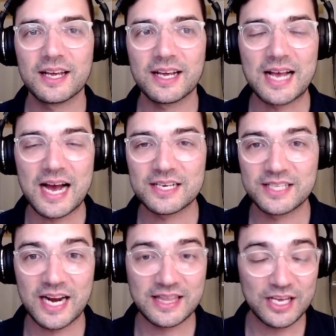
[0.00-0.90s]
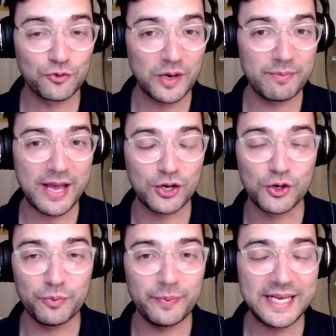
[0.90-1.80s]
Guys that I think Green Bay
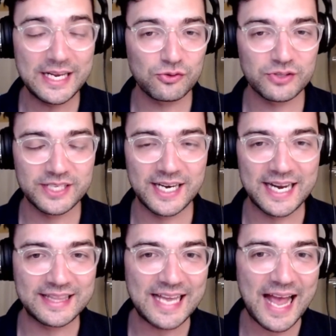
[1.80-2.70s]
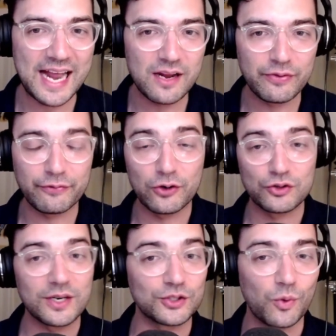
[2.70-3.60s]
could be interested in at the end of the first
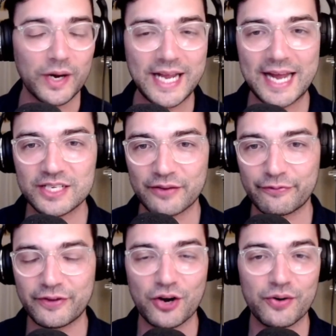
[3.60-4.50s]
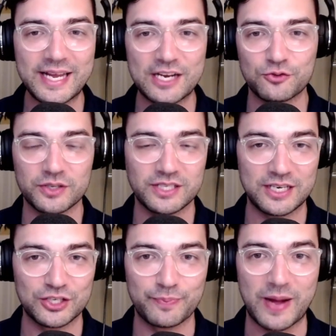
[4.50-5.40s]
round. 28 is a very
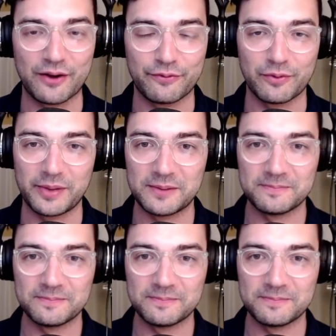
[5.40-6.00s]
interesting spot for me.